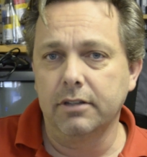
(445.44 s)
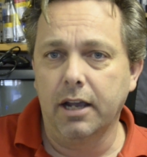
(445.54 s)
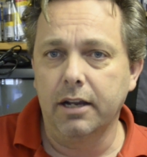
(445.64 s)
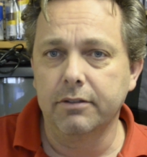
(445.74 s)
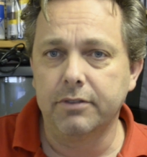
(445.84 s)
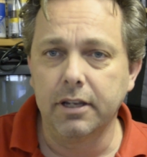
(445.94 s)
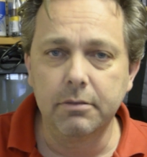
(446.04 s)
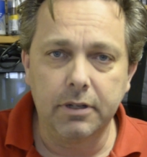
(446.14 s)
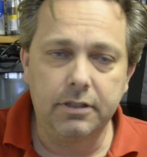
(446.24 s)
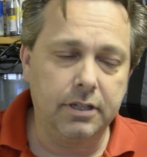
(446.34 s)
kind of thing,
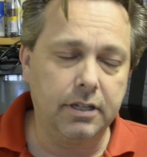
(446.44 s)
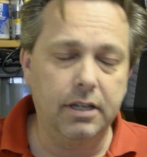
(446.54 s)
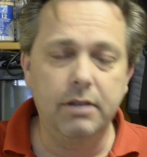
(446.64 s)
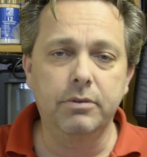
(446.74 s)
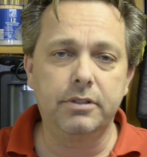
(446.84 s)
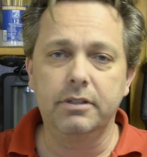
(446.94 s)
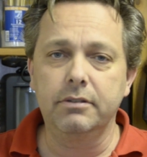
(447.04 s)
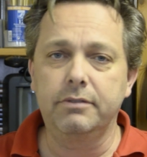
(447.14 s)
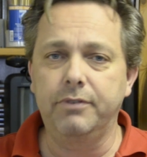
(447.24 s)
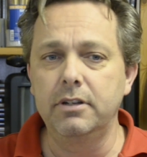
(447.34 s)
but it
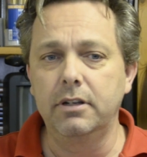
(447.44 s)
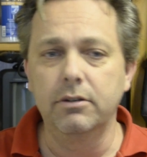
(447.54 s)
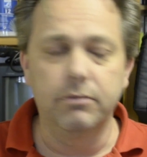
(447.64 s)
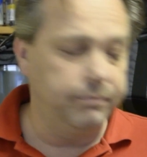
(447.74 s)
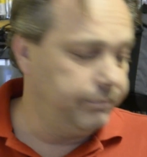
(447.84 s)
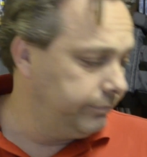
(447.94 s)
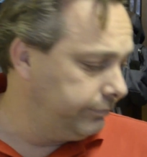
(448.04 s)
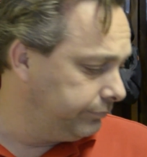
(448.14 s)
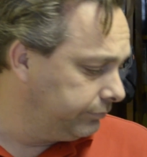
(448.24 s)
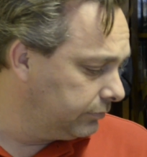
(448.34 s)
was fun to do.
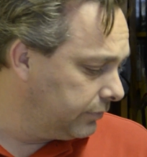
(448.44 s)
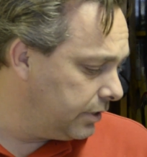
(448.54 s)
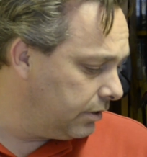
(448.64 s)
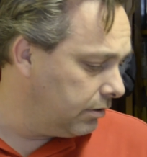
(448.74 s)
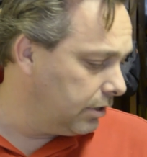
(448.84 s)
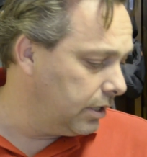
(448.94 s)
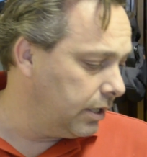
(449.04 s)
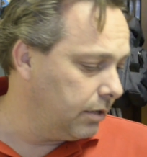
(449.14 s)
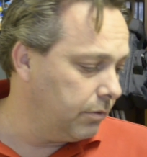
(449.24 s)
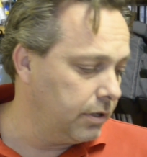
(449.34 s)
So
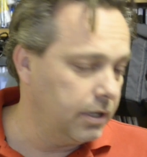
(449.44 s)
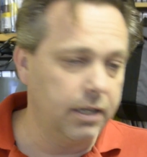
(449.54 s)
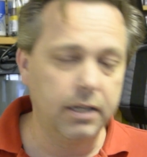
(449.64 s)
anyone